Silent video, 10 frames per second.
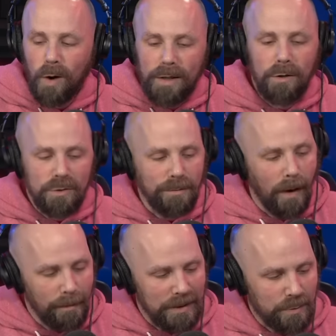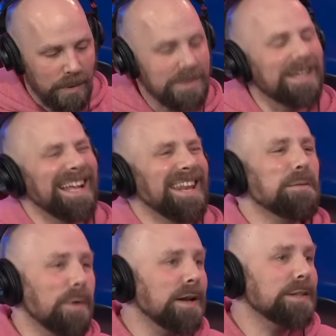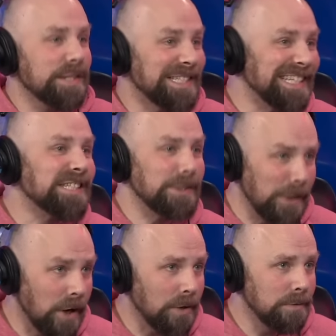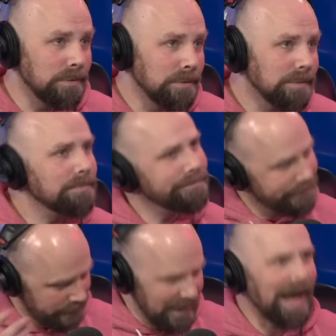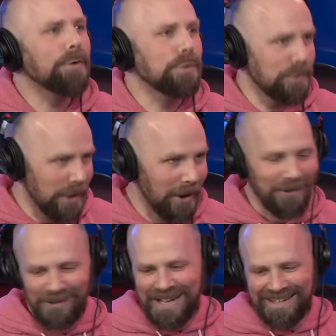of those moments where it's like anybody that didn't know, now you know.